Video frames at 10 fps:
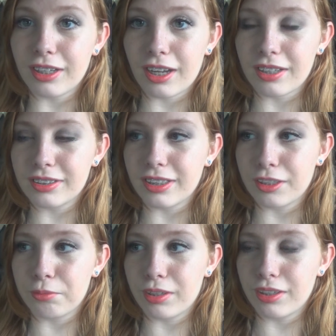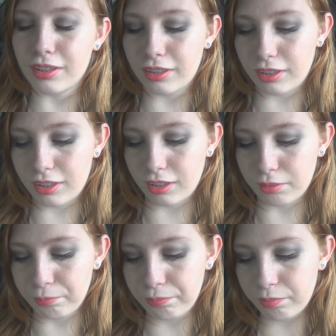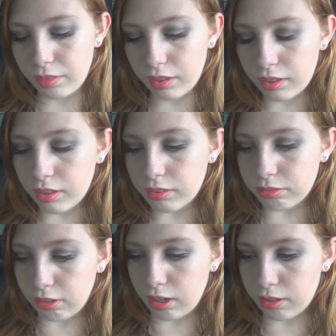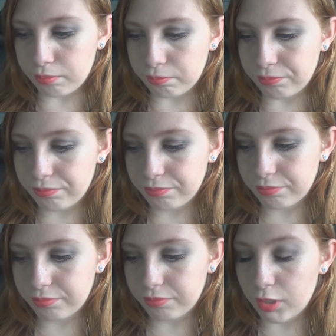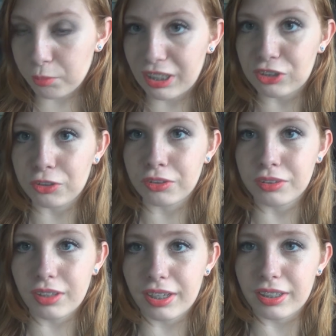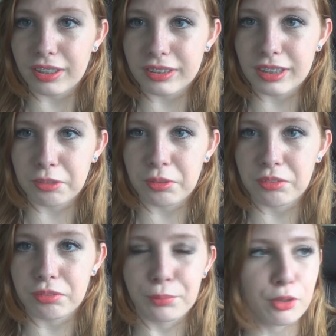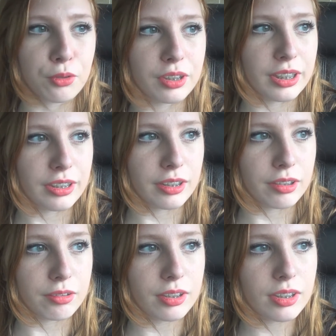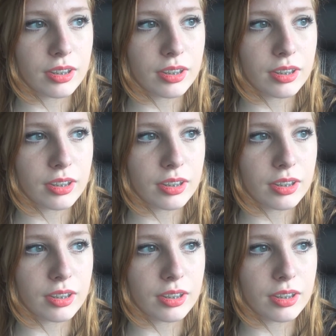I got a signed one from Rachel. I didn't get a signed one from Colleen though.